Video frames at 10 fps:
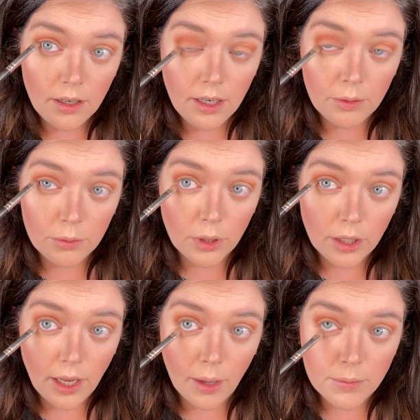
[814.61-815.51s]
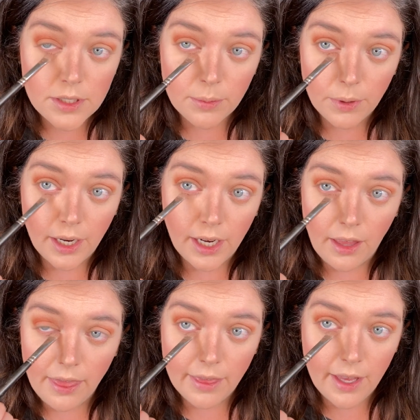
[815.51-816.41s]
it really helps to
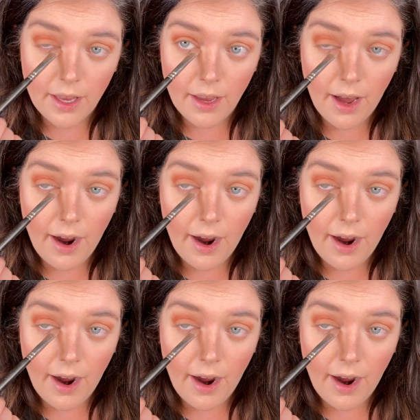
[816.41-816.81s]
bring the